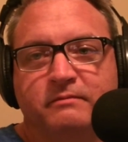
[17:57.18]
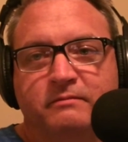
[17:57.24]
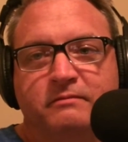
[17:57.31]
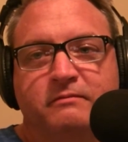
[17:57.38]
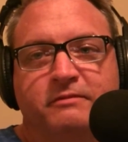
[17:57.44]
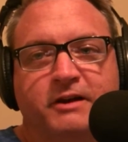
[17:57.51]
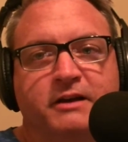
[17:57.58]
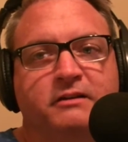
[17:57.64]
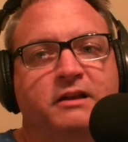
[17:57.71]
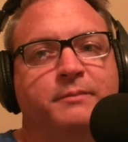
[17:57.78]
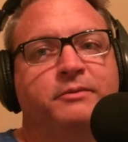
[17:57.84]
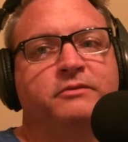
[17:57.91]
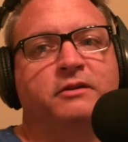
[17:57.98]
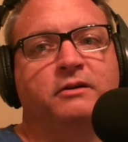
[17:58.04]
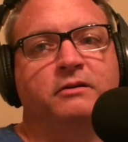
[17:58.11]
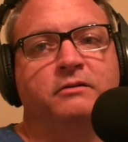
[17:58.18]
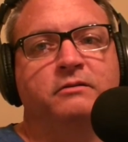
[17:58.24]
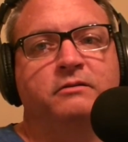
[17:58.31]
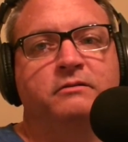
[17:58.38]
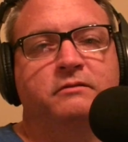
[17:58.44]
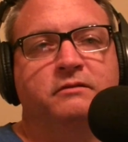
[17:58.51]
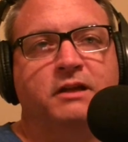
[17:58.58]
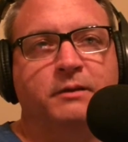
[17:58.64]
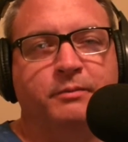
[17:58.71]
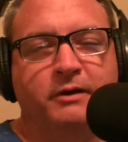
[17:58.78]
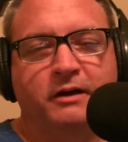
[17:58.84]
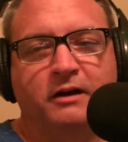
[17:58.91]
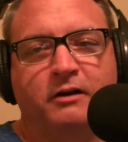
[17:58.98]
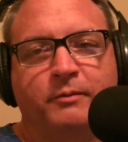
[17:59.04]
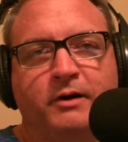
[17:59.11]
final episode, they pay
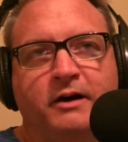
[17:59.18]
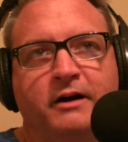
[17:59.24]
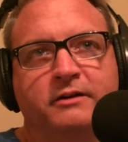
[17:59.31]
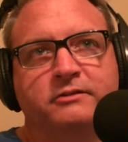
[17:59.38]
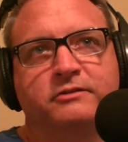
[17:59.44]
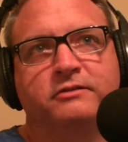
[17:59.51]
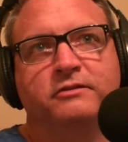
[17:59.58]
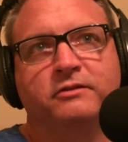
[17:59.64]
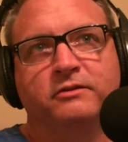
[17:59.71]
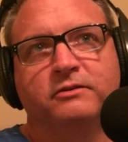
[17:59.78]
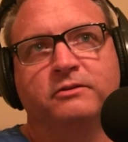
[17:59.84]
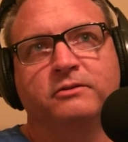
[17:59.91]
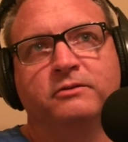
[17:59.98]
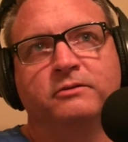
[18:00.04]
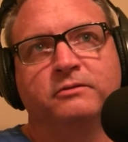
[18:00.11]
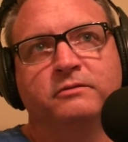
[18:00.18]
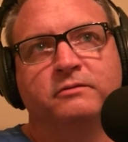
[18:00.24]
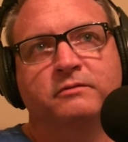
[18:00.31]
homage to